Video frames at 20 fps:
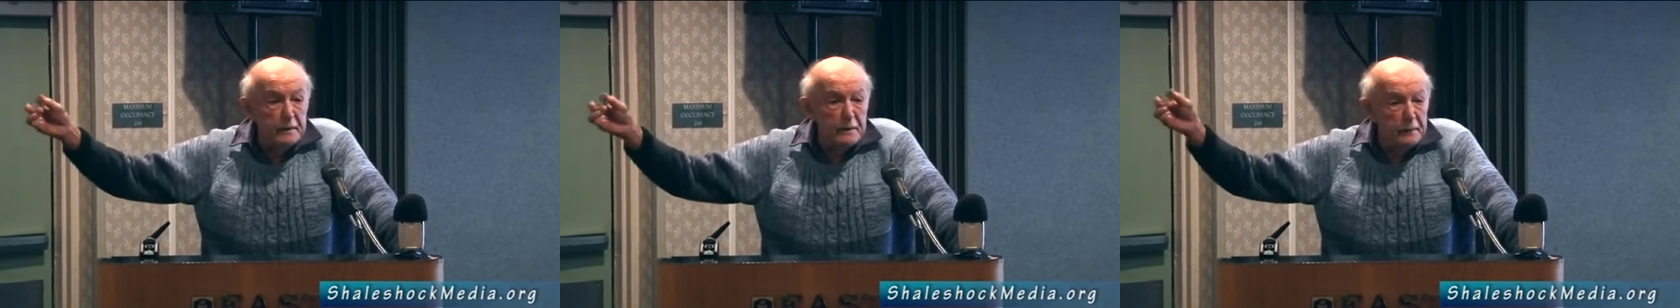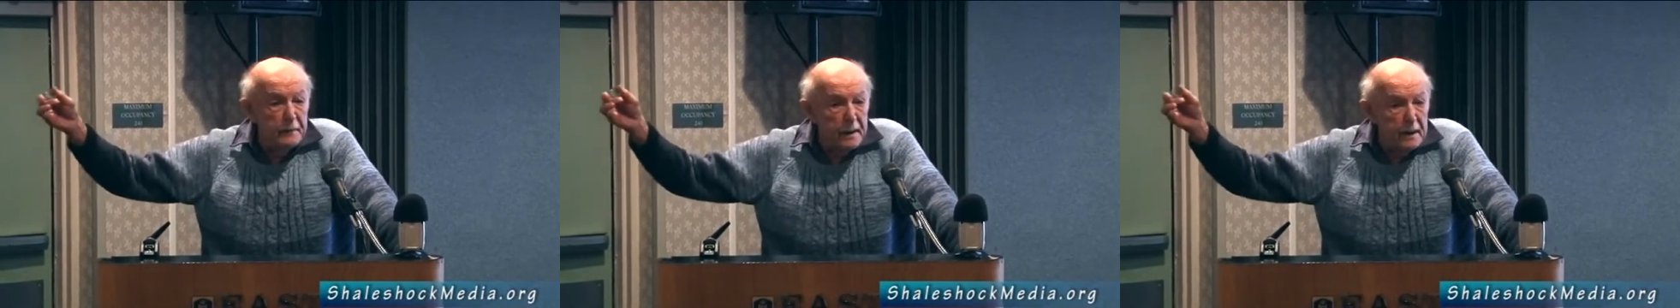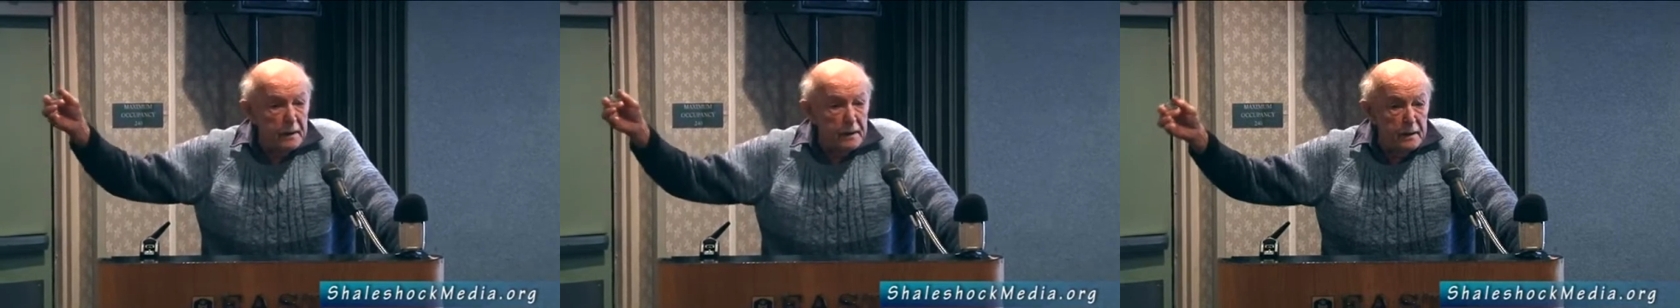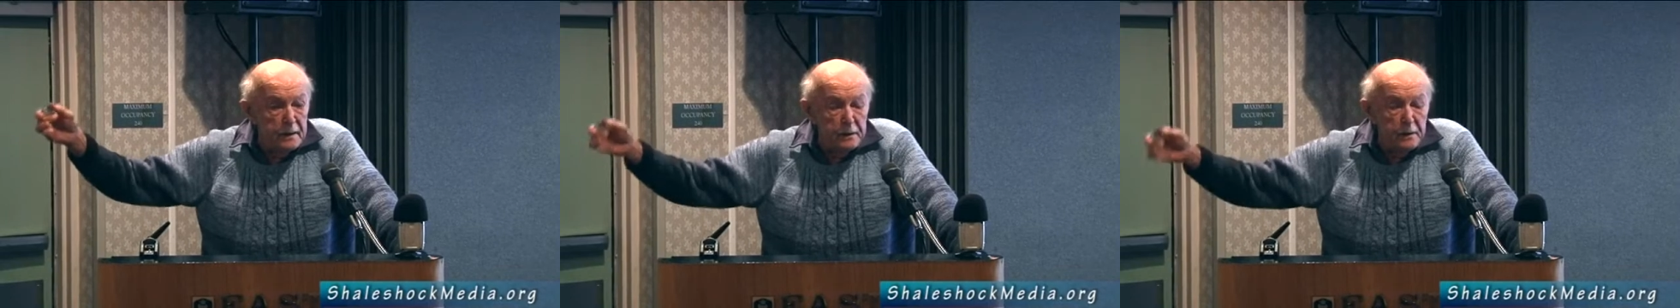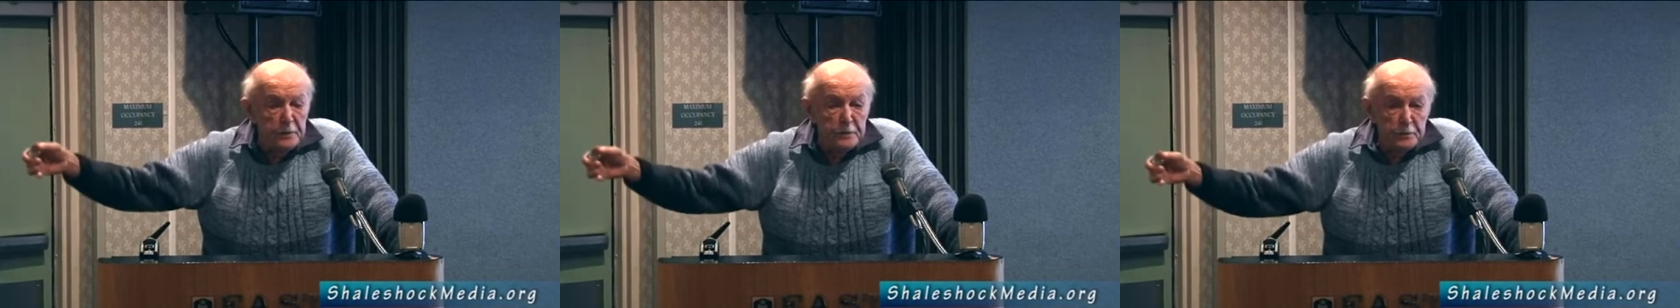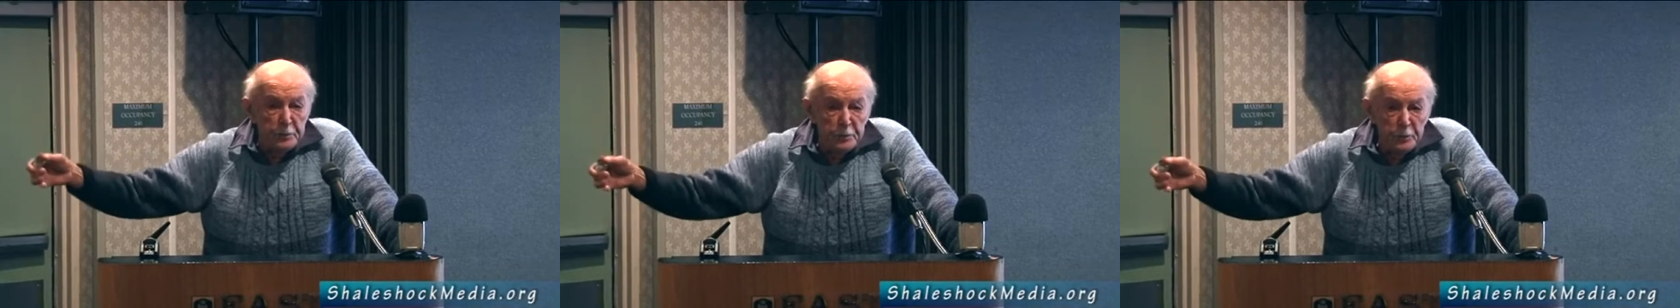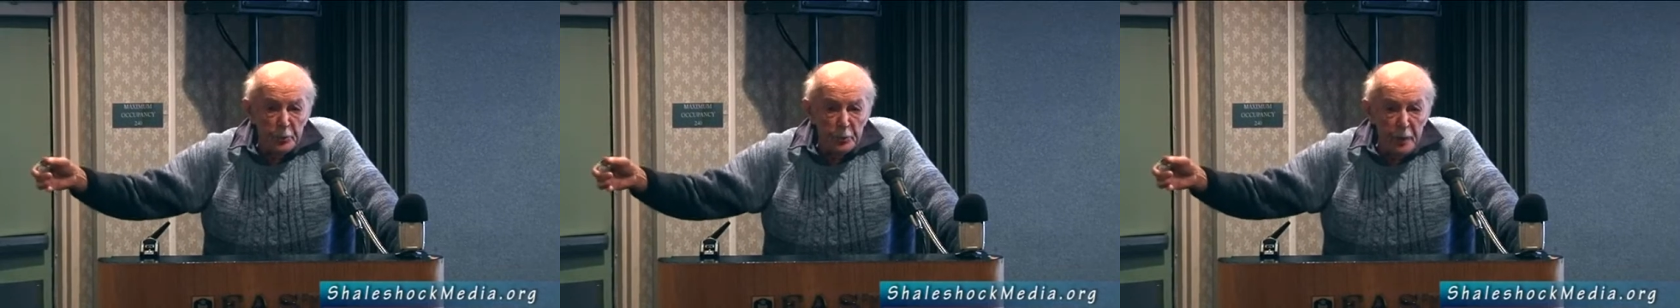and they
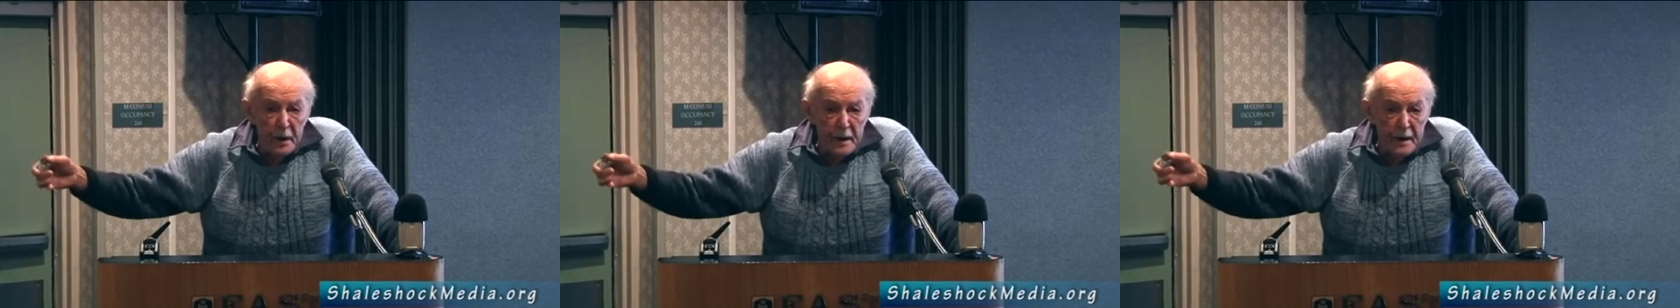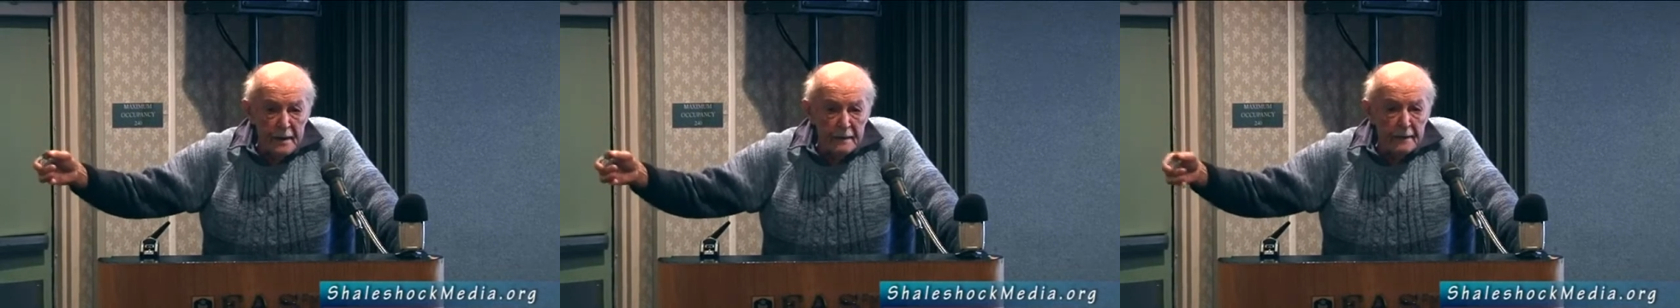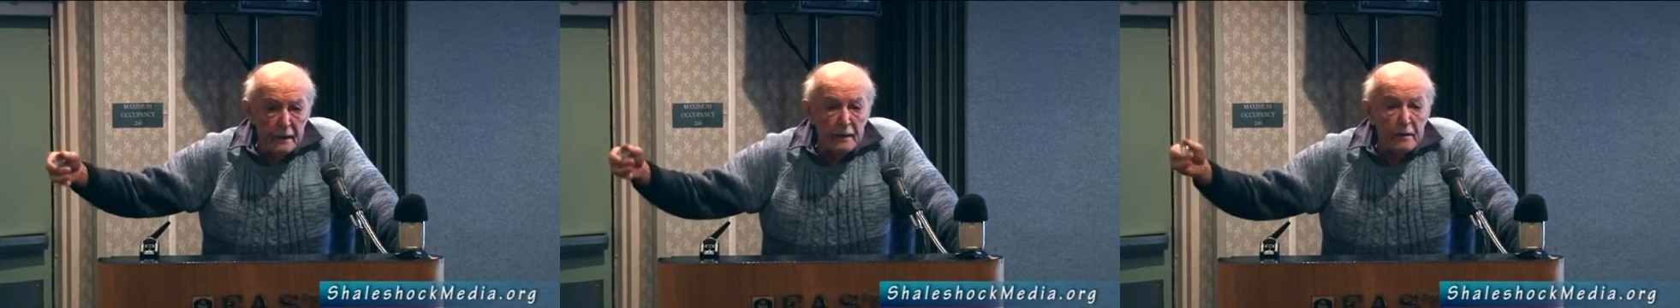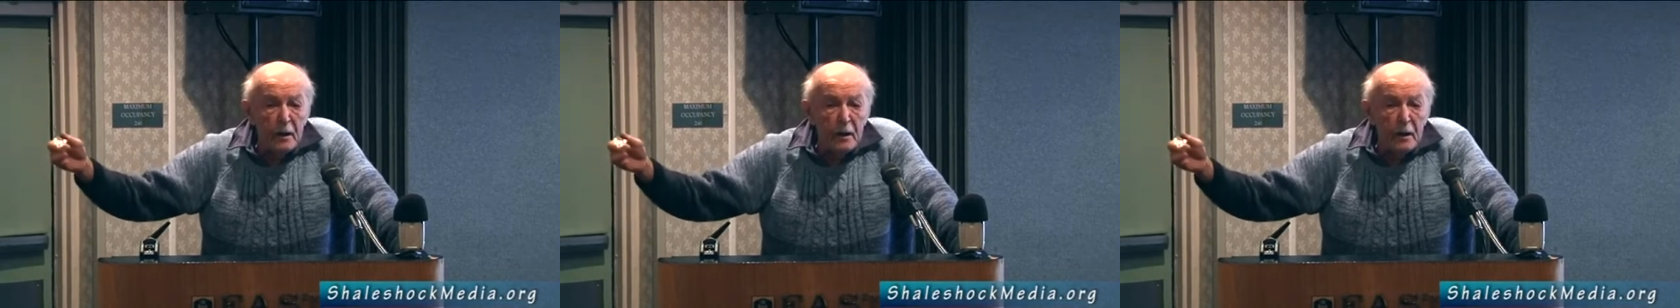ran a